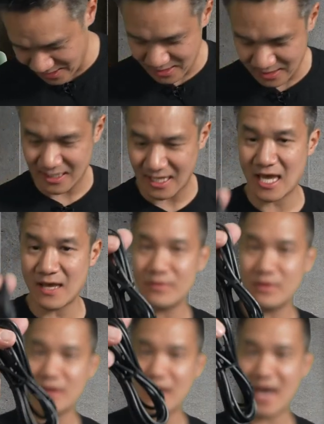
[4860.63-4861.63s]
got the
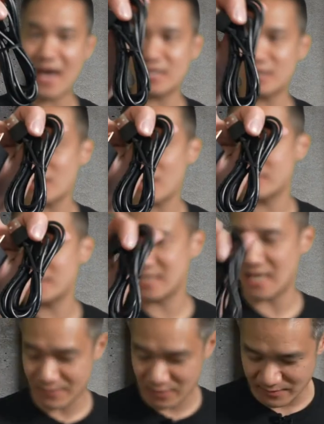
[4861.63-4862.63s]
cable and the charging
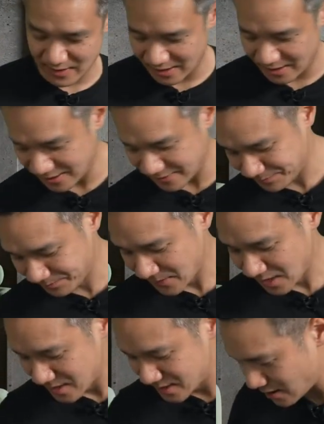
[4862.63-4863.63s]
adapter right here.
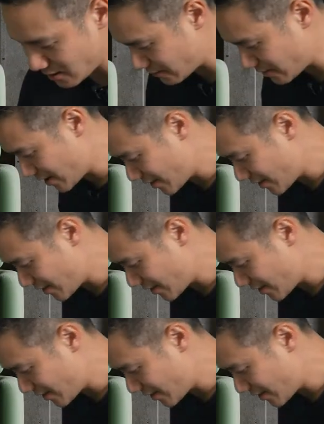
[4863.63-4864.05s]
So